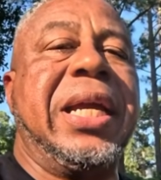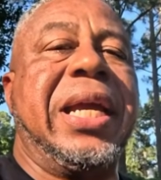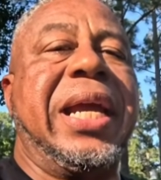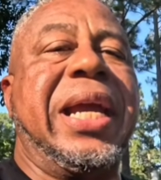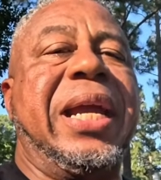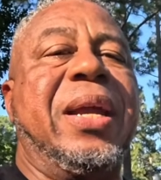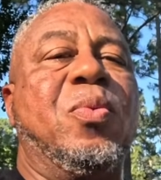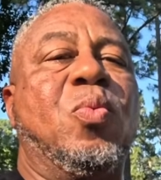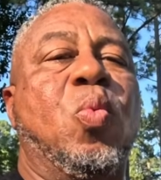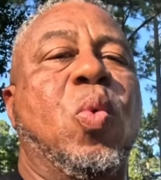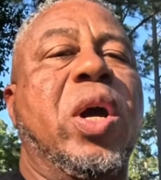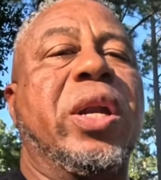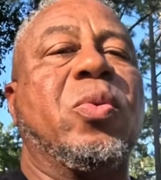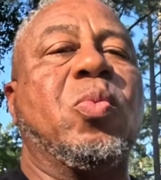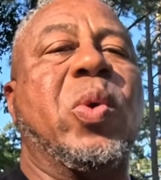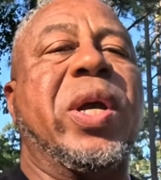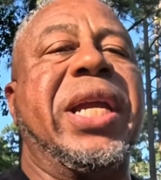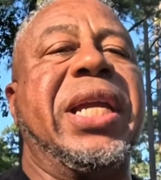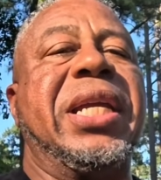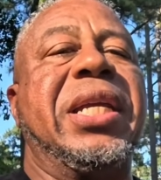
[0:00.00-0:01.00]
a
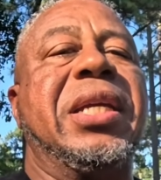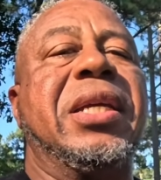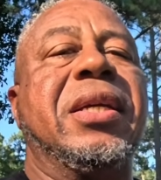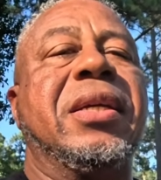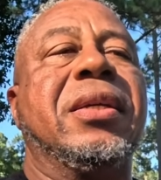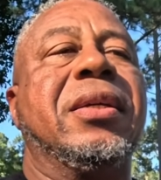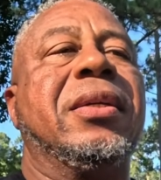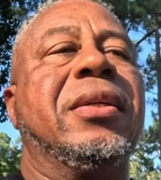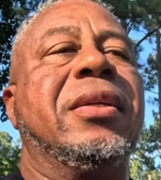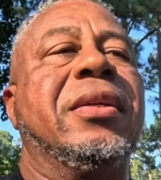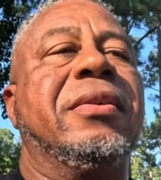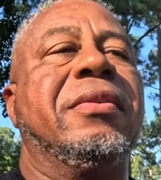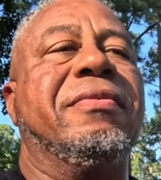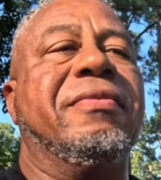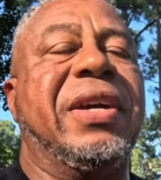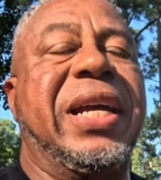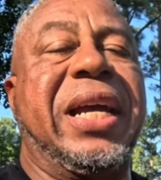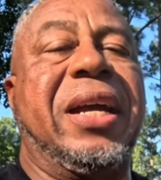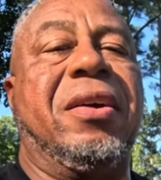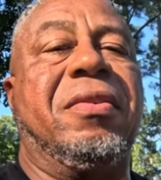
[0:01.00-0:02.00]
one-way
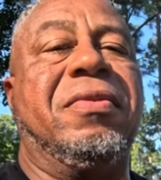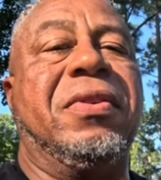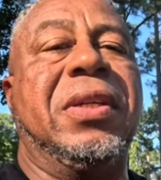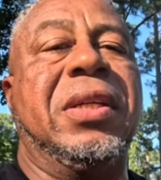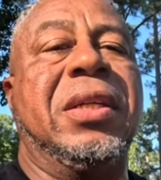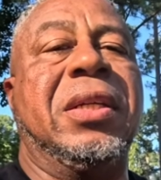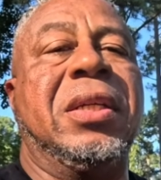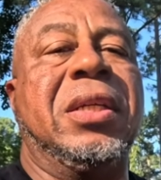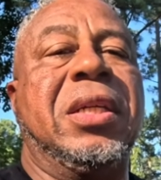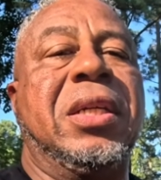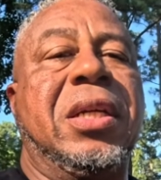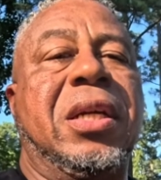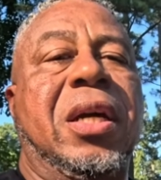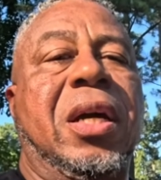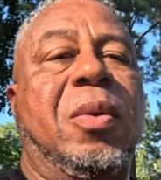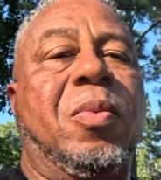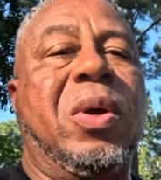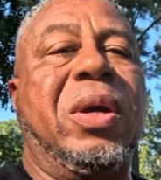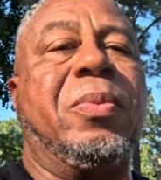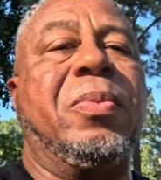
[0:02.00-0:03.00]
valve,
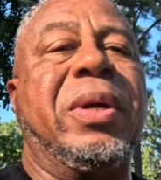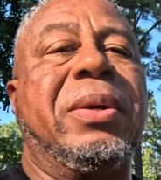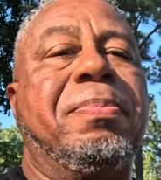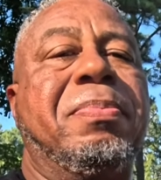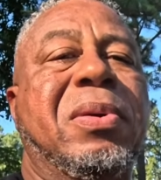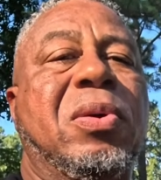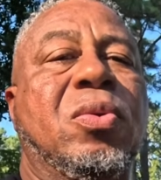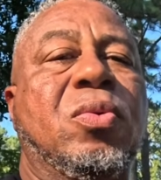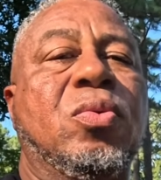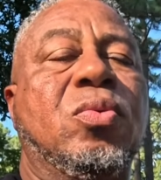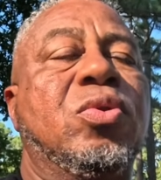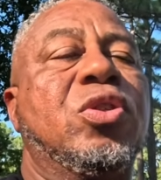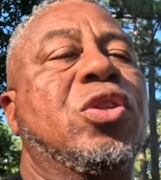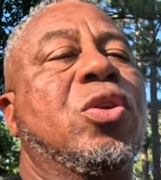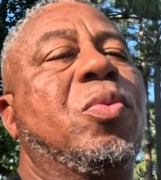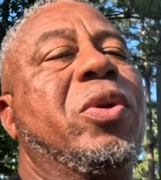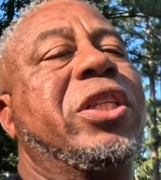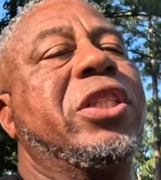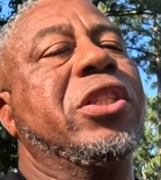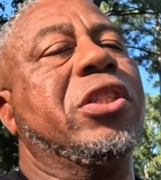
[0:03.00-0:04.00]
a one-way bowl. So
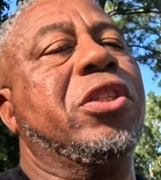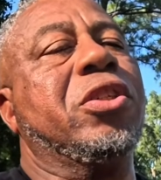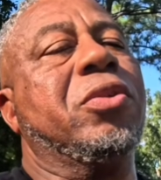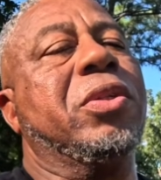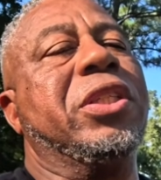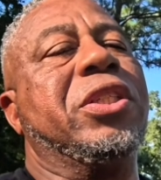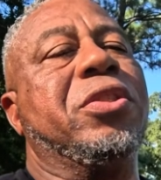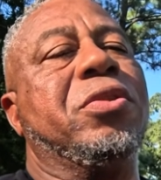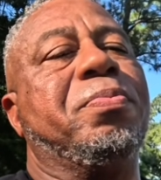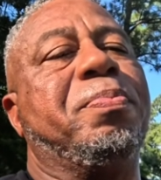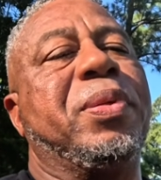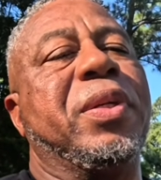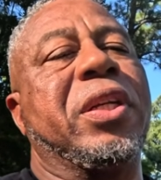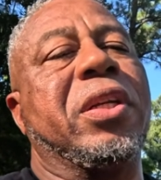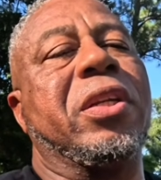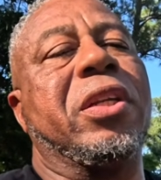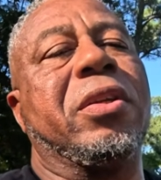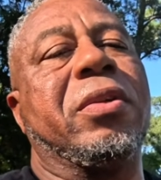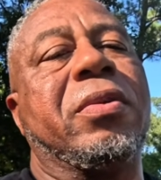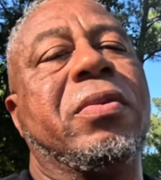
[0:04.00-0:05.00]
what you do is you put a
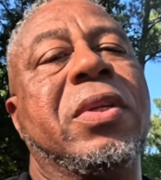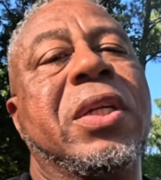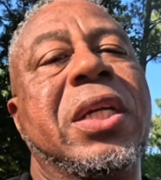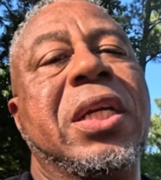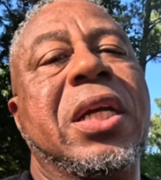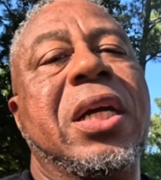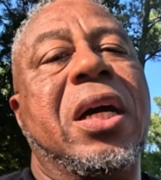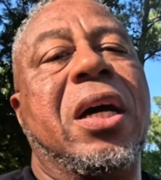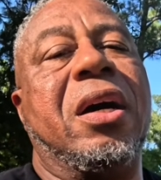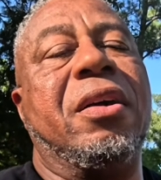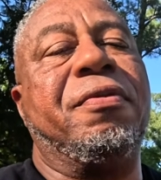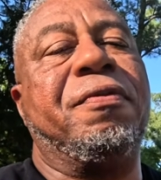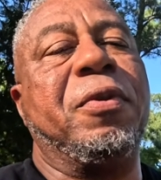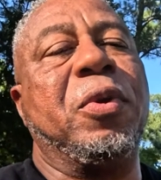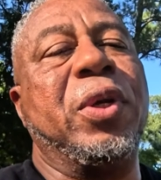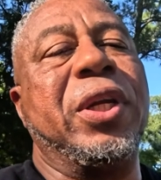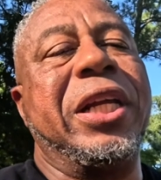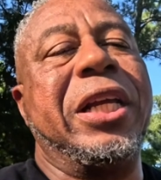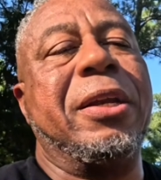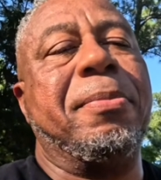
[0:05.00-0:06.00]
little
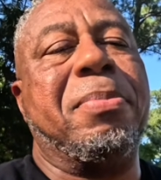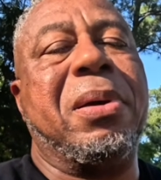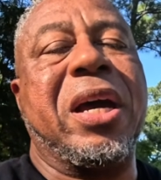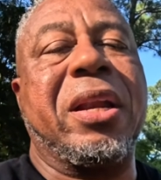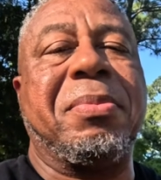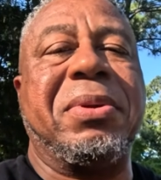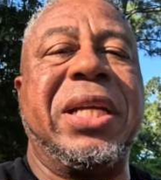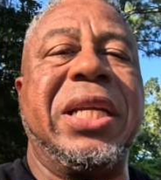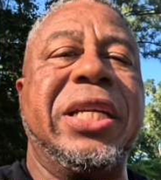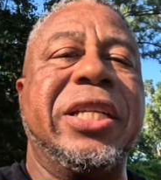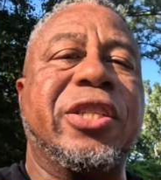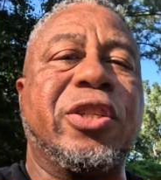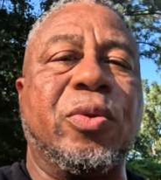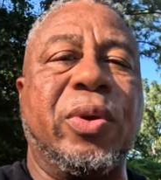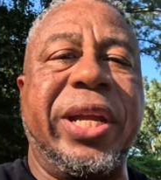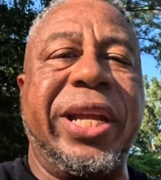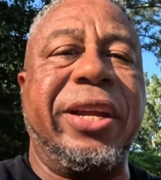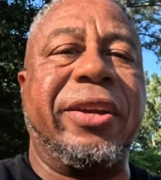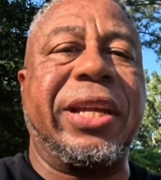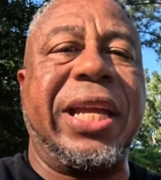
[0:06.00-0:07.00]
fluid in the bottom of here so
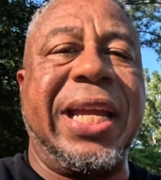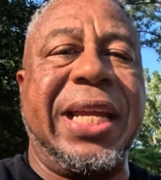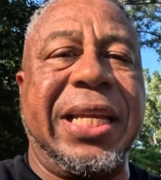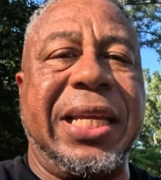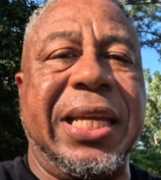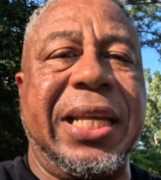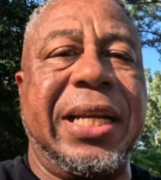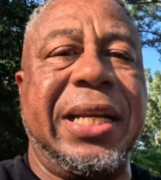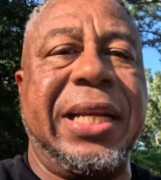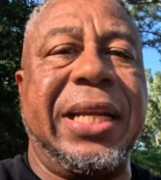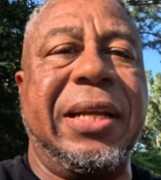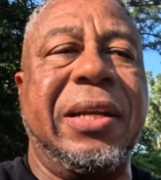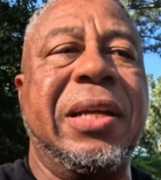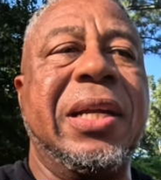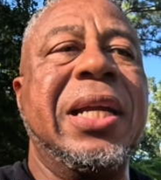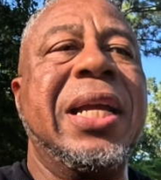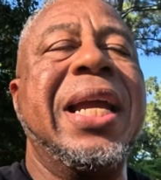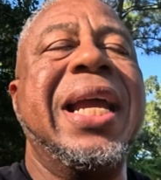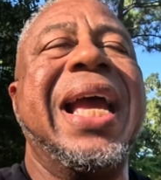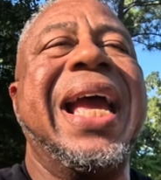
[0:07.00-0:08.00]
air can't get in there,
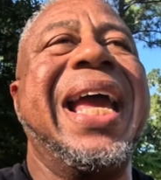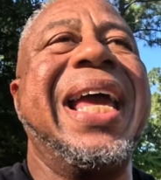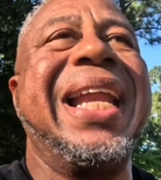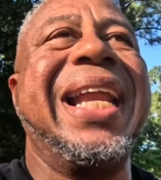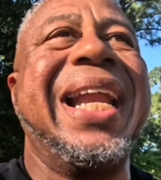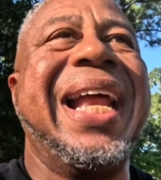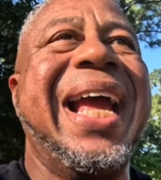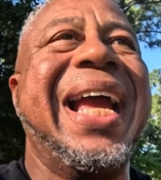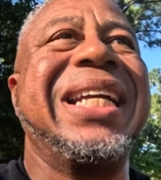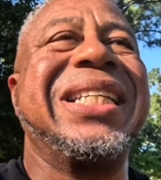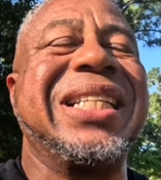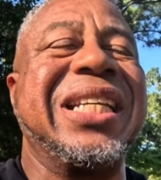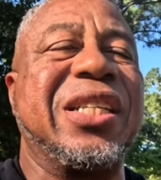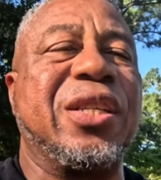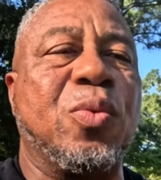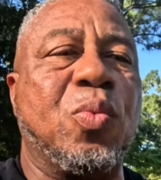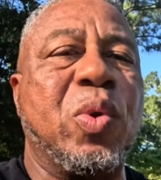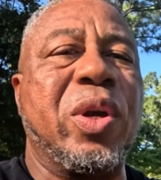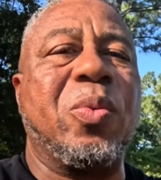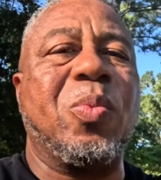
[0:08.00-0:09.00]
and it acts as
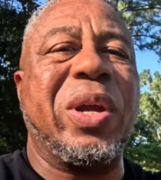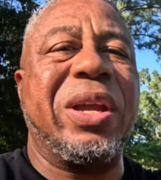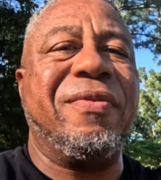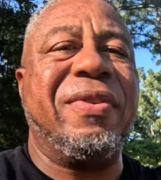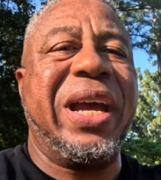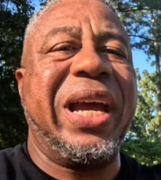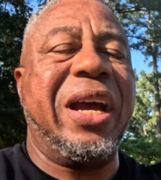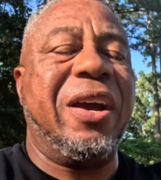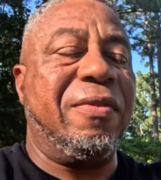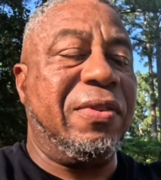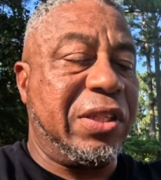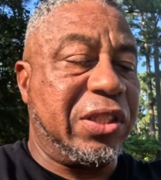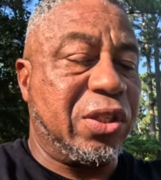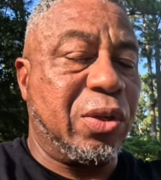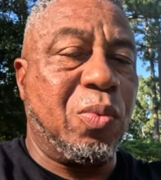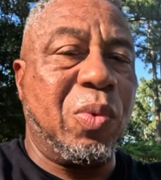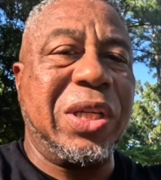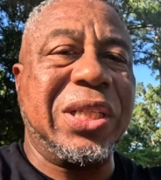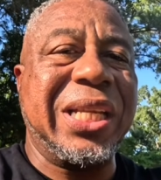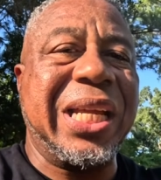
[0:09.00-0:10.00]
a one-way valve. And so
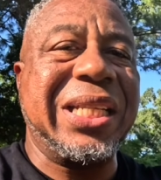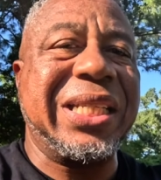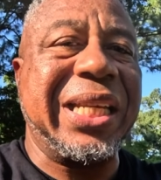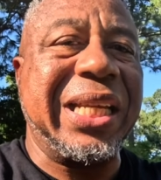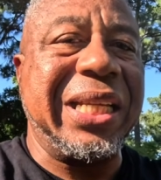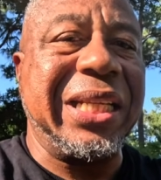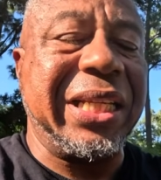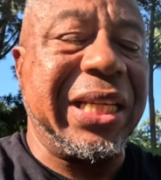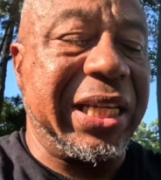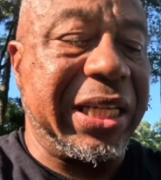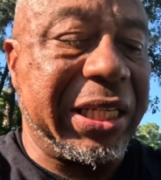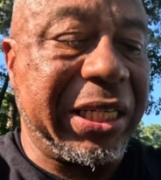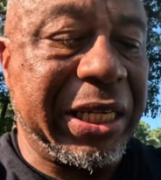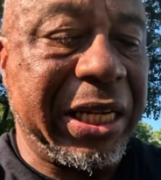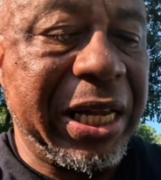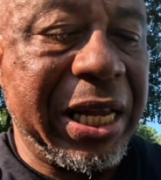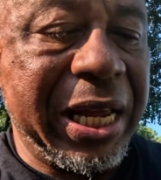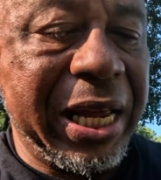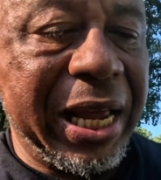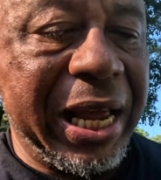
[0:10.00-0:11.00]
once I take this
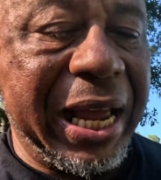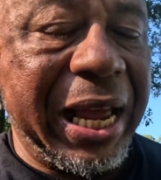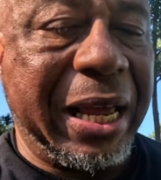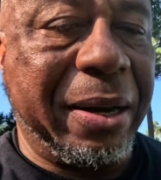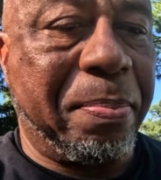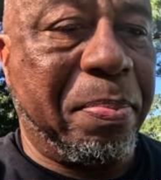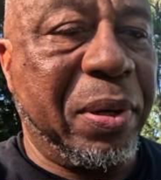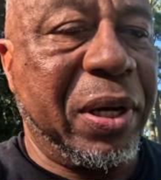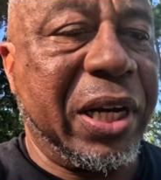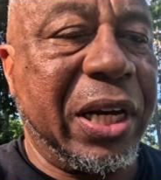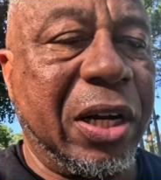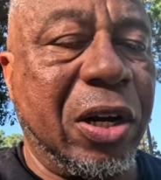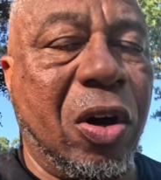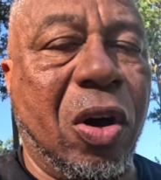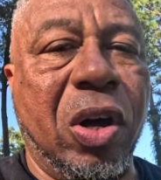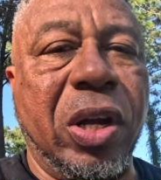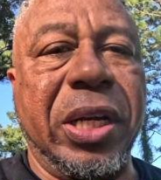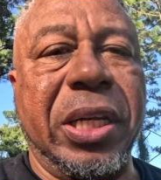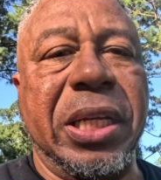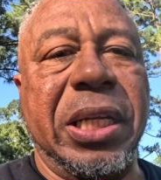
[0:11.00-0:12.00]
and put it
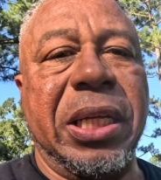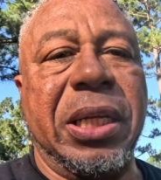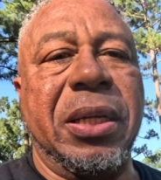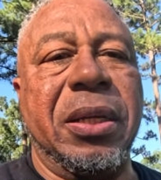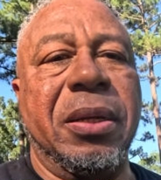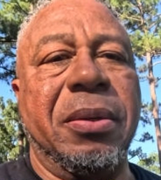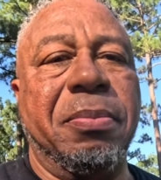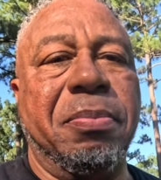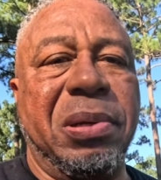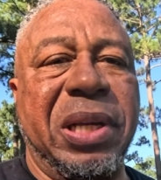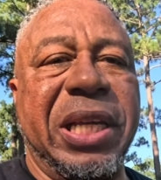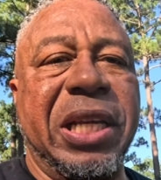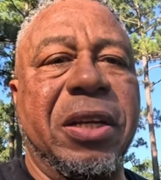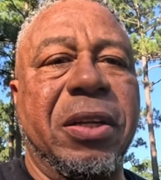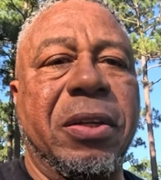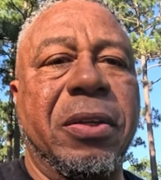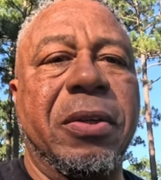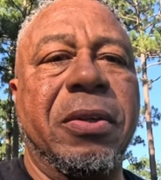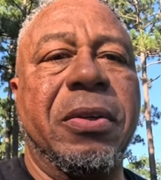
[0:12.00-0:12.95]
on the bleeder